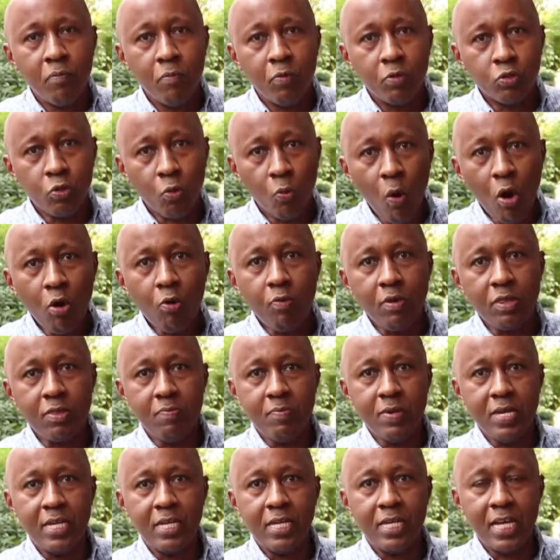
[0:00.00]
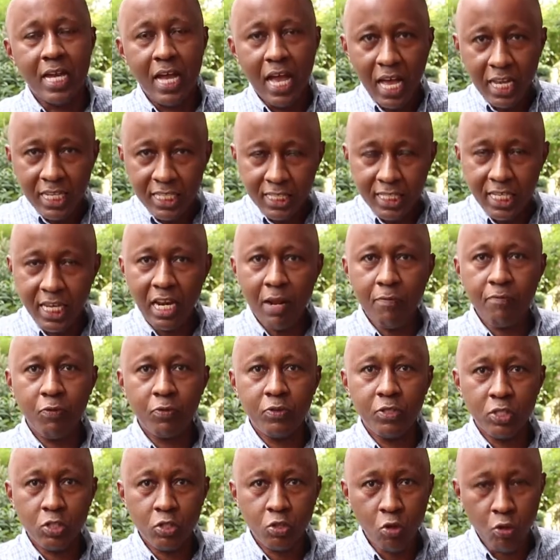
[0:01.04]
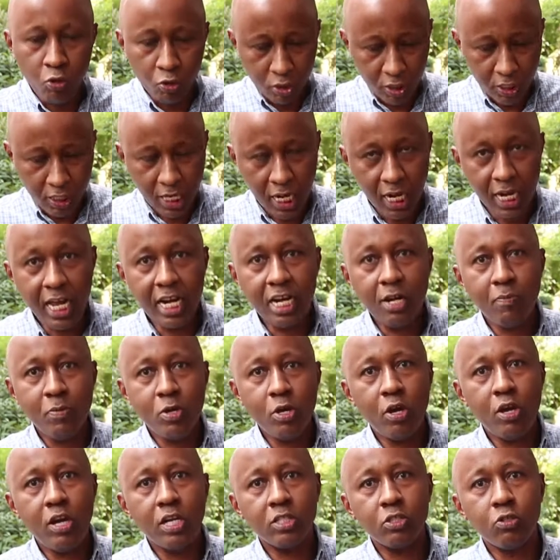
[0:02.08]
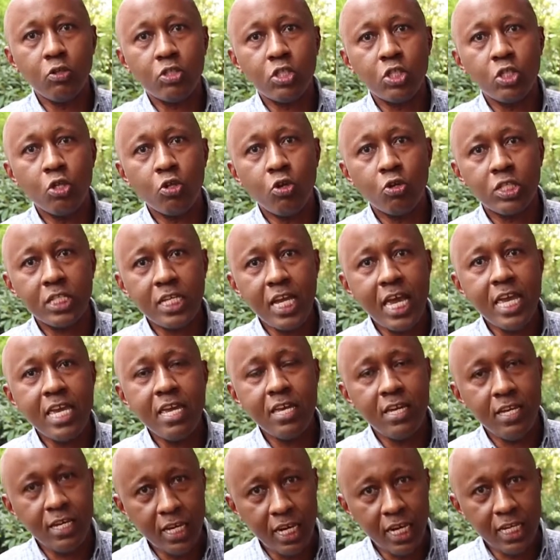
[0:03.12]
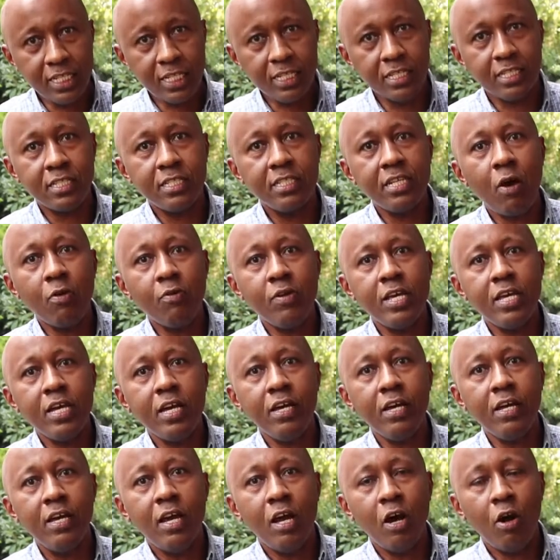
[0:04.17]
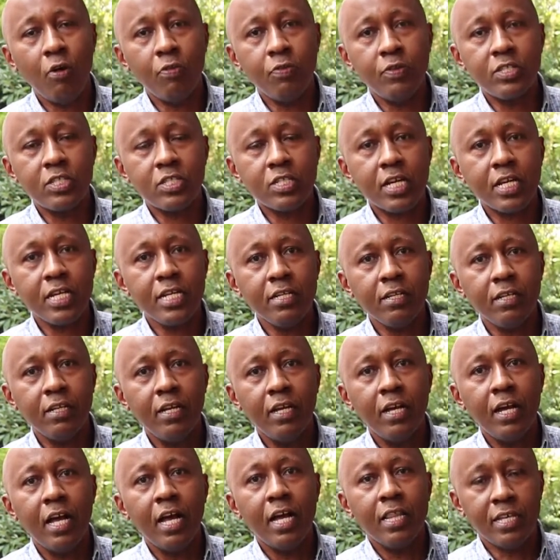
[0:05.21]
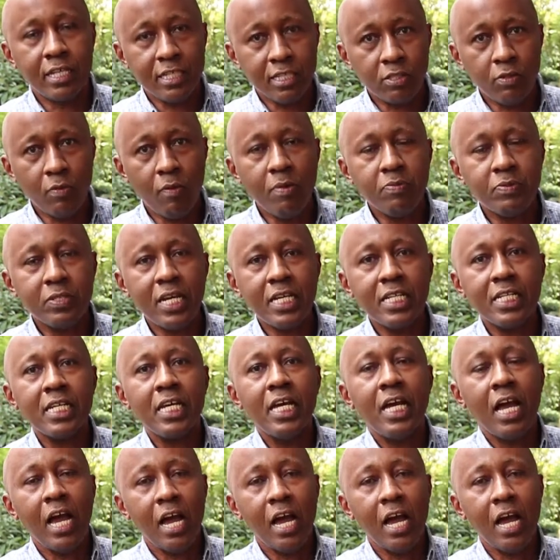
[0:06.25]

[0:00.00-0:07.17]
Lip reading: So walk with me. Sign up for this course, lendmeyours.co.ke. It is down here on this screen. That is a website.